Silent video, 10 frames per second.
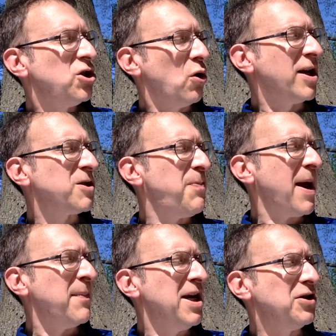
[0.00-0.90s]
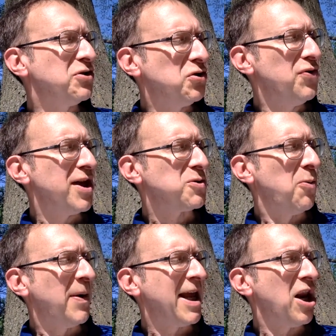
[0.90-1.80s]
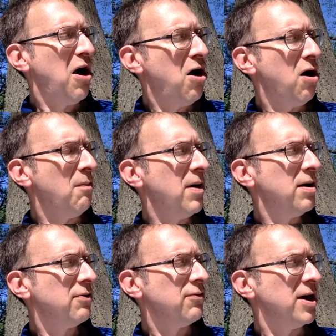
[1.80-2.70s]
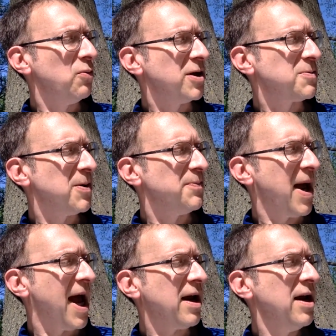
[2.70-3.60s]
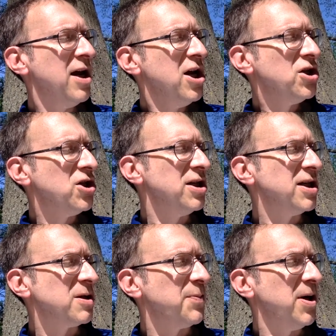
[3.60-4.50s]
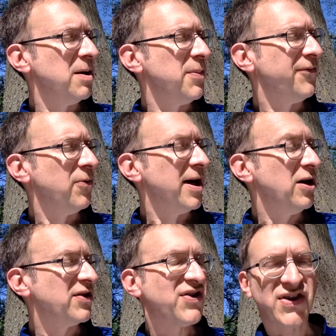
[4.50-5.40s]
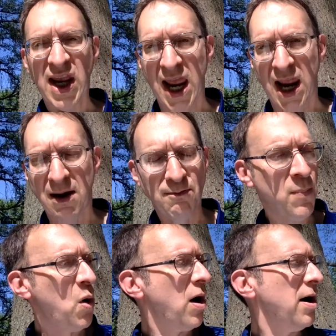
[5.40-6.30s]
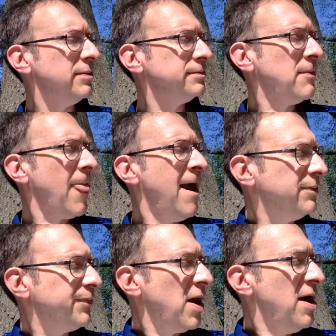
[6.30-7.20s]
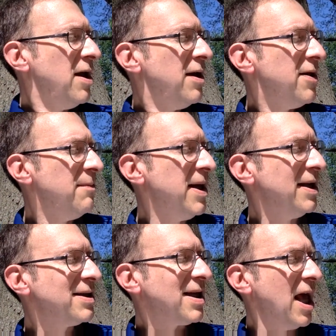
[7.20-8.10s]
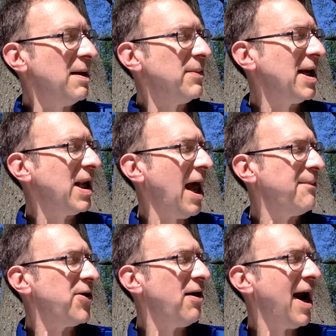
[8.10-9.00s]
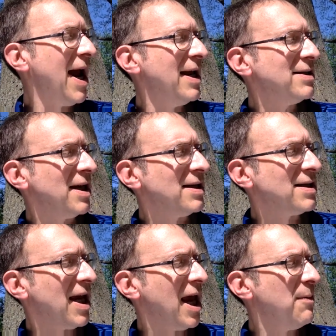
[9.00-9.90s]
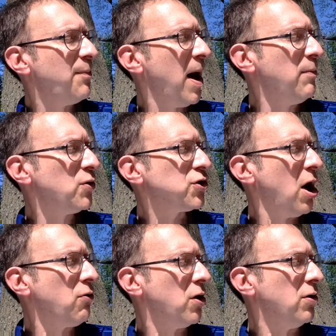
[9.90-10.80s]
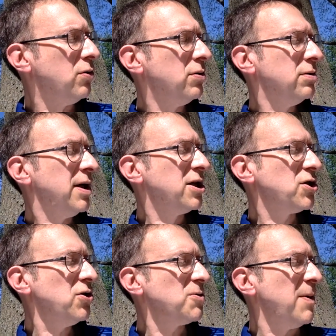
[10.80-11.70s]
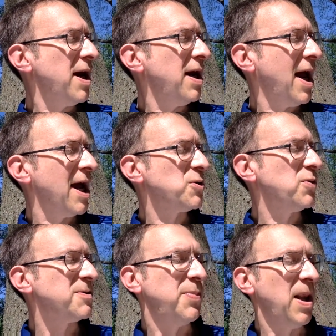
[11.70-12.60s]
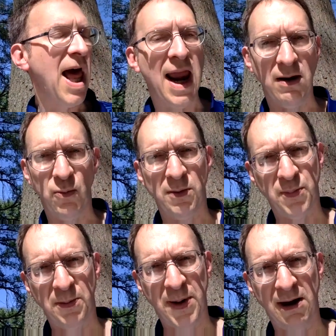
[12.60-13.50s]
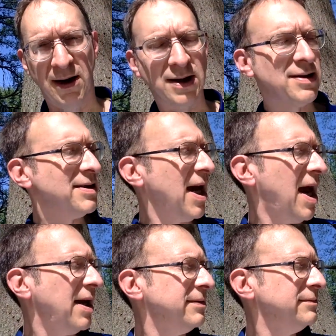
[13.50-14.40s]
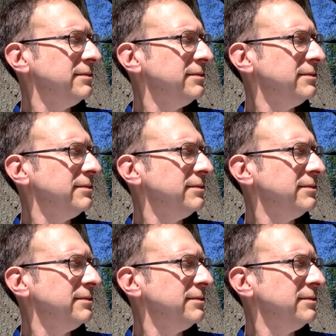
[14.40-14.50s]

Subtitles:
Don't expect me to do this when we get home, Rita whispered back. She disappeared before he could say more. The men solemnly clapped their hands and said, Pamosaro, excuse me, as was polite when preparing to dine.